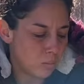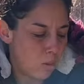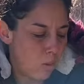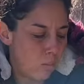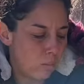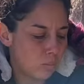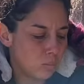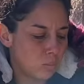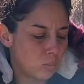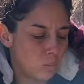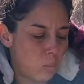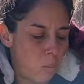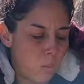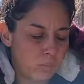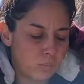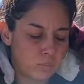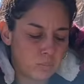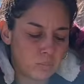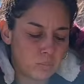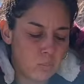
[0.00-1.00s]
Man,
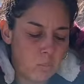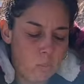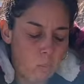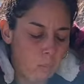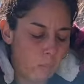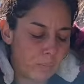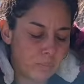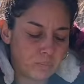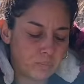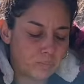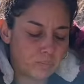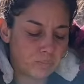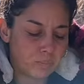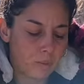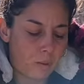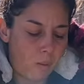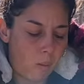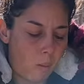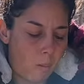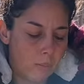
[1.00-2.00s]
sorry to hear that.